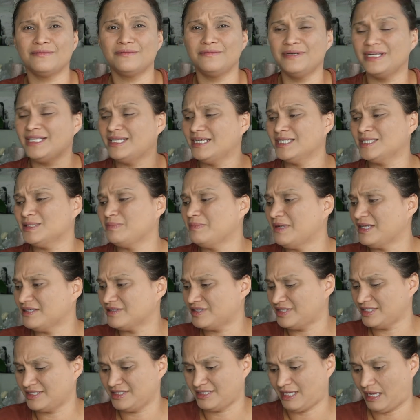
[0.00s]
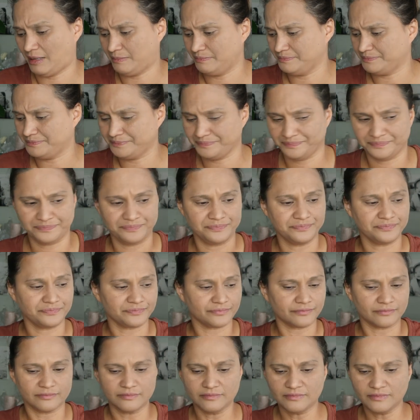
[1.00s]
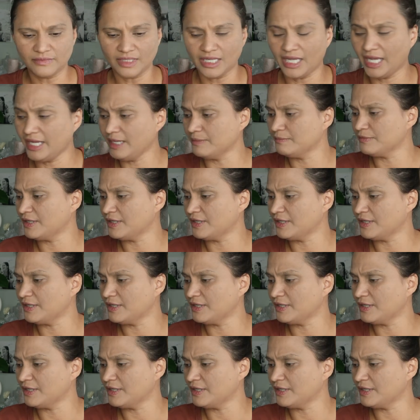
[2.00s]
really smells the same. Okay, I'm